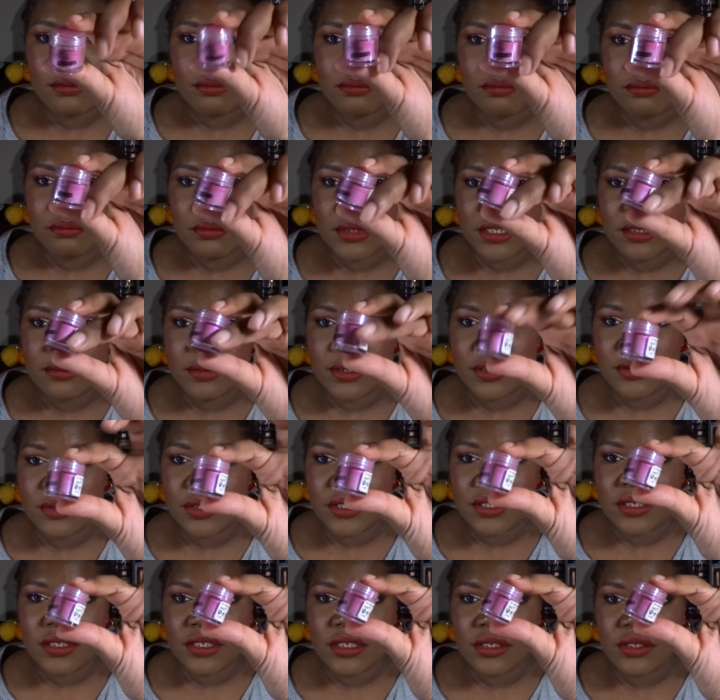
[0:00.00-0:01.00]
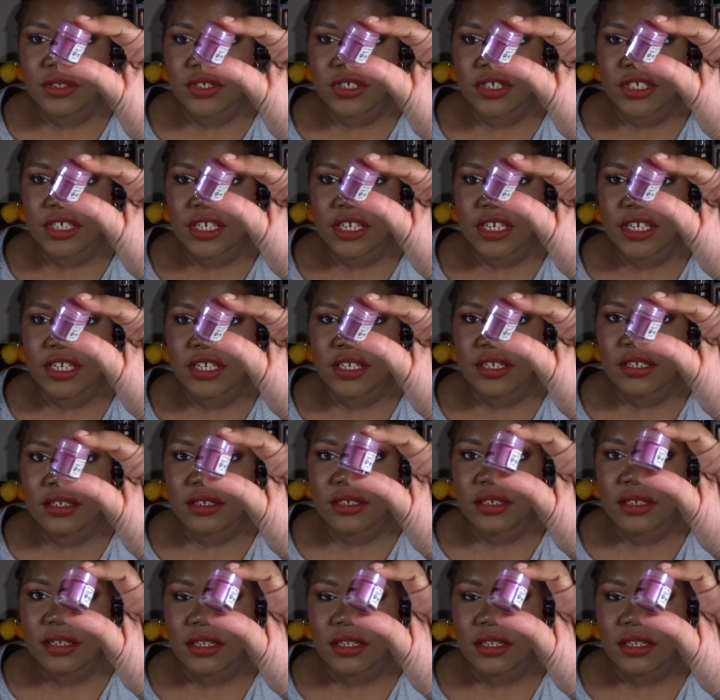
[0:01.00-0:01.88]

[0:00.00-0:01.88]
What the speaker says: Maybe you can see the shade.